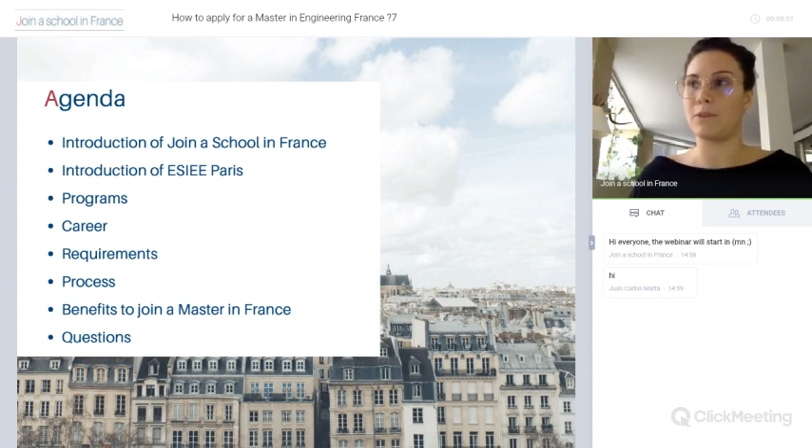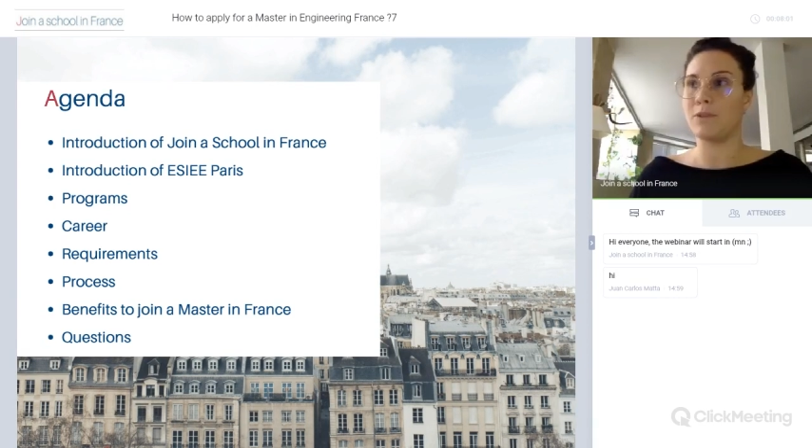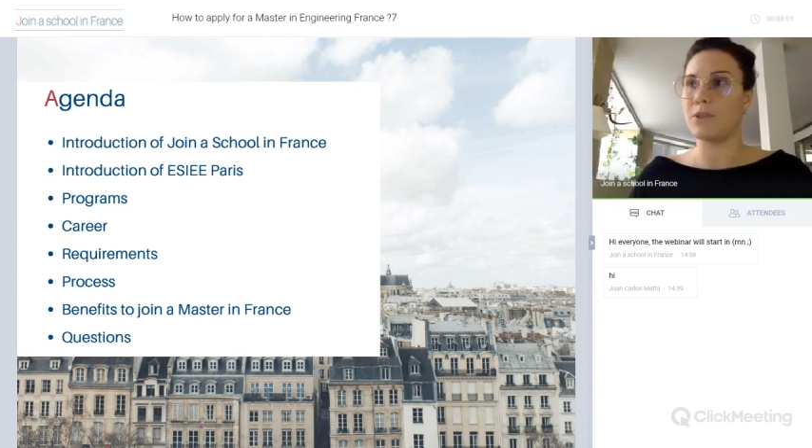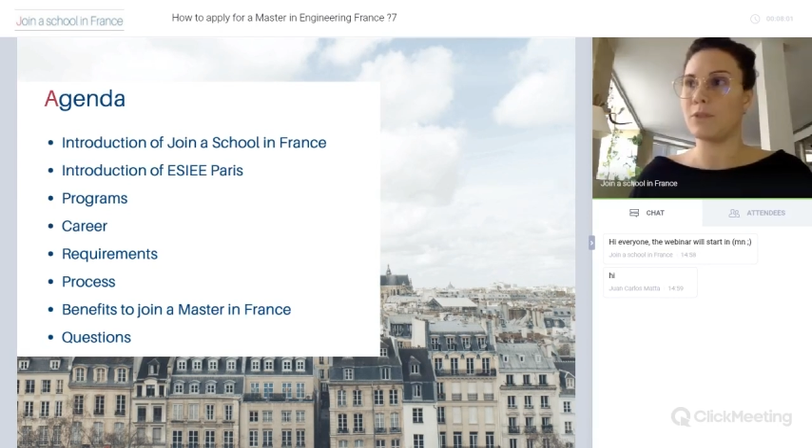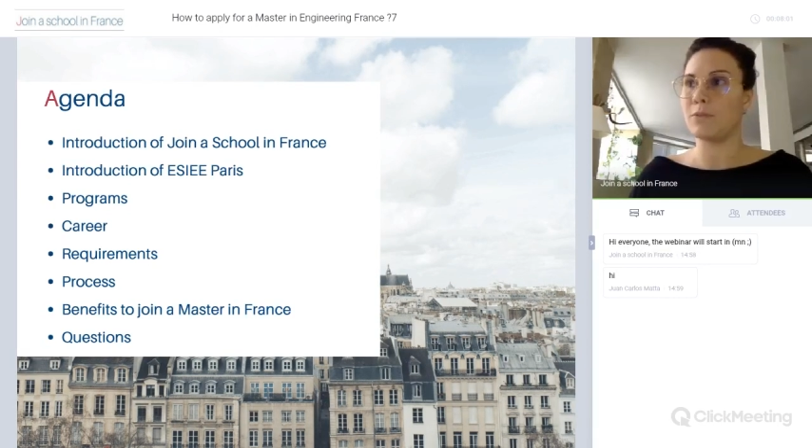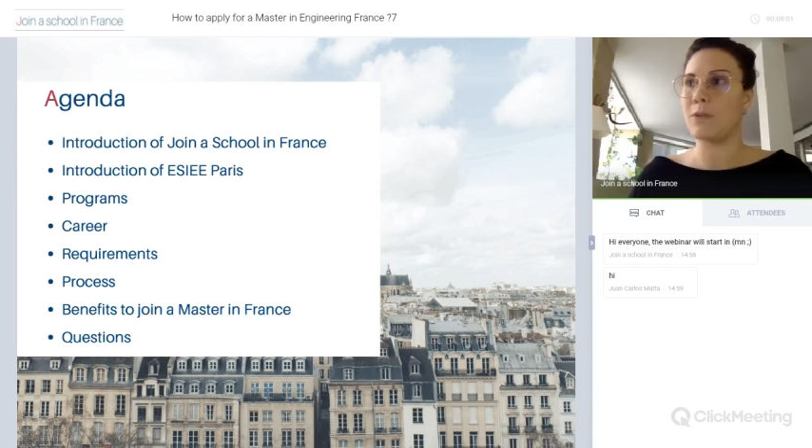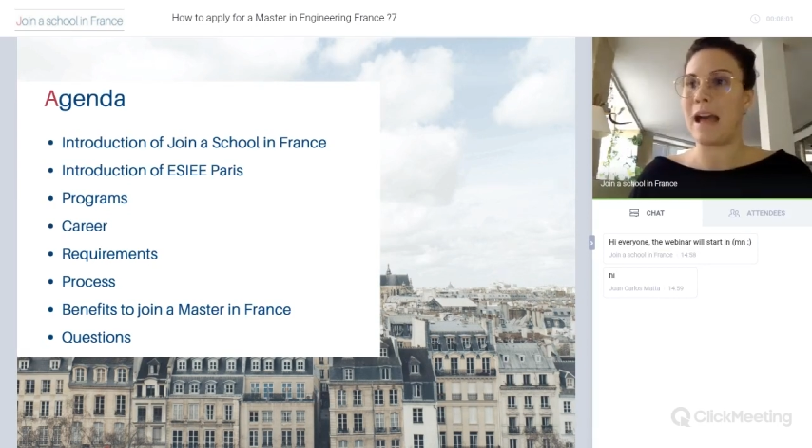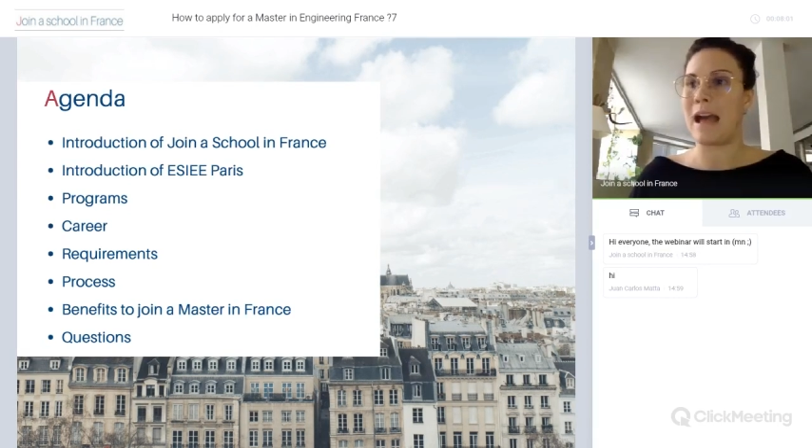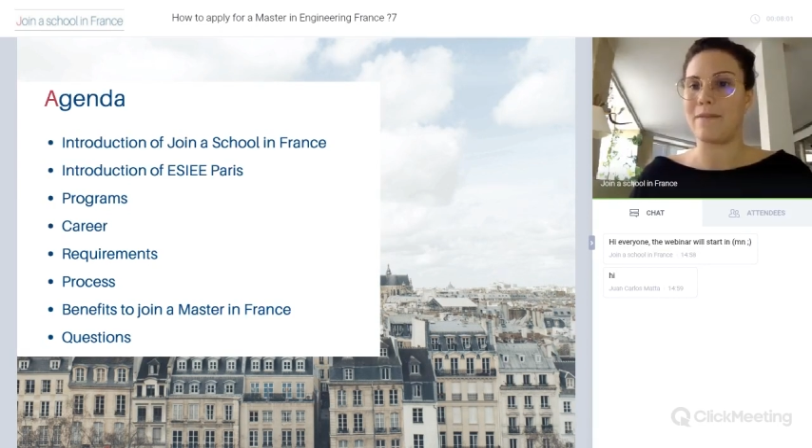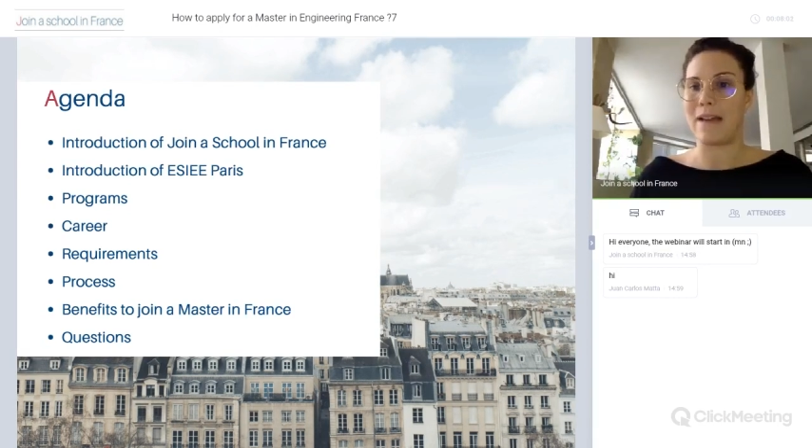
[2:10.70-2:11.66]
students who
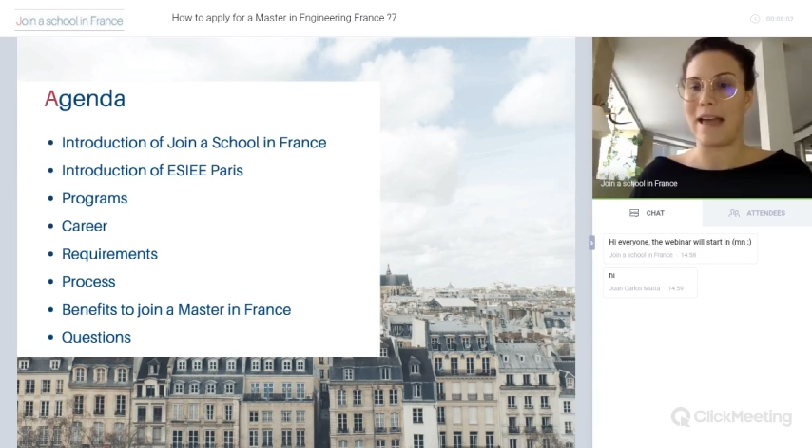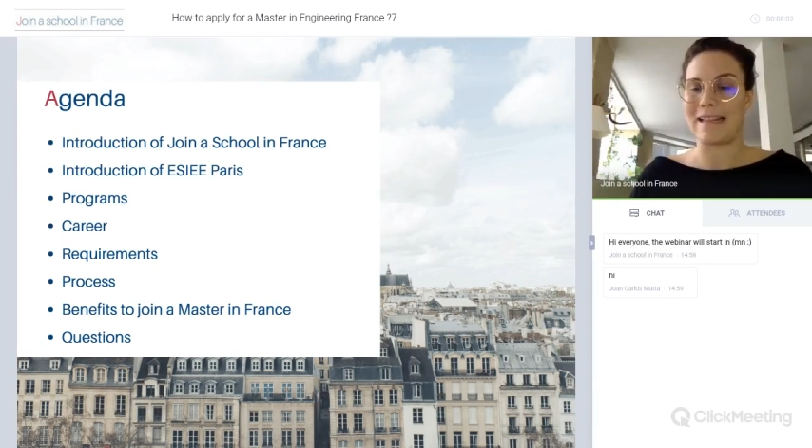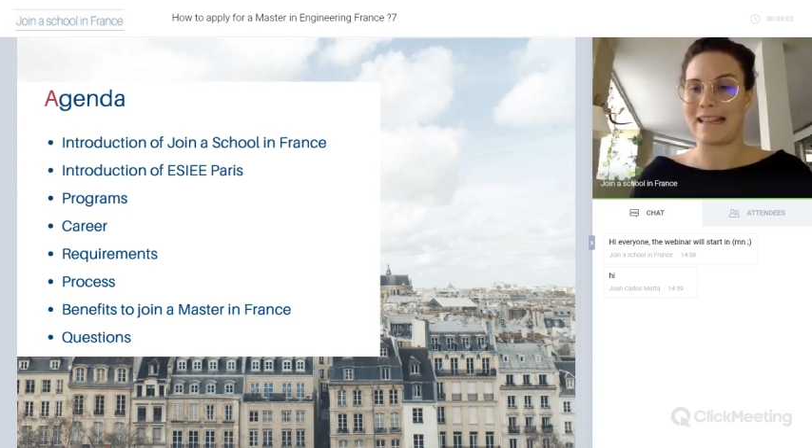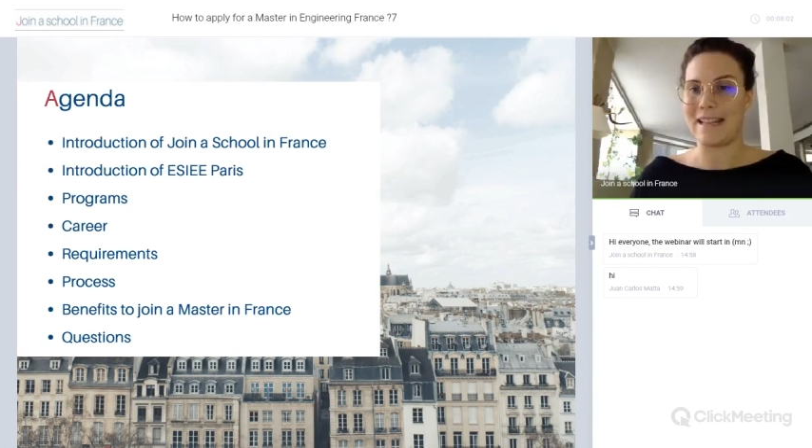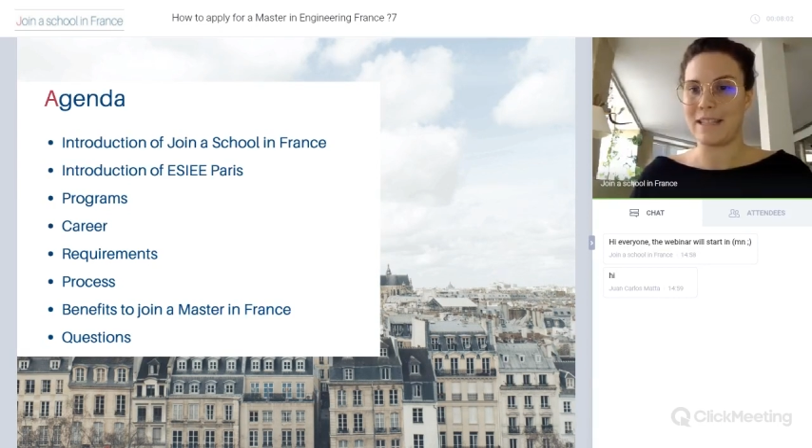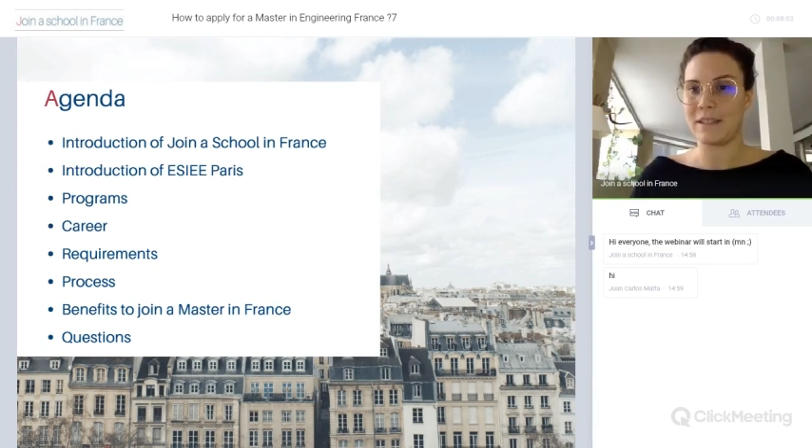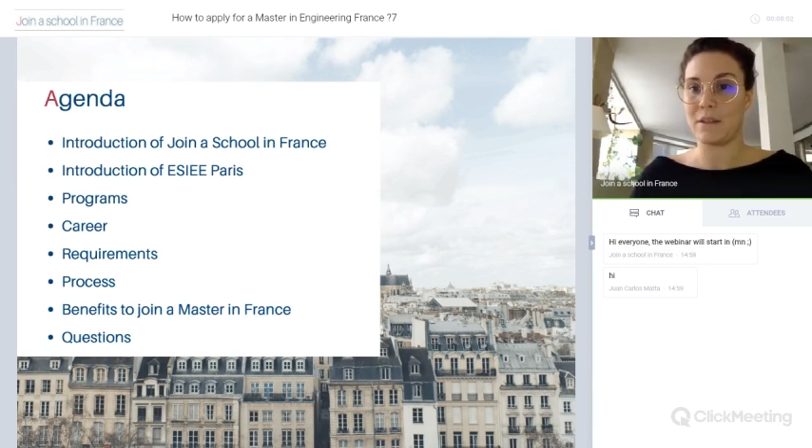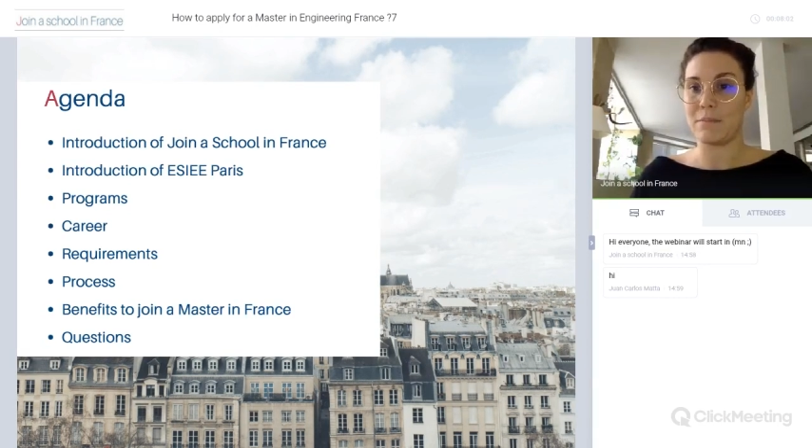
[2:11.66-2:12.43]
have at least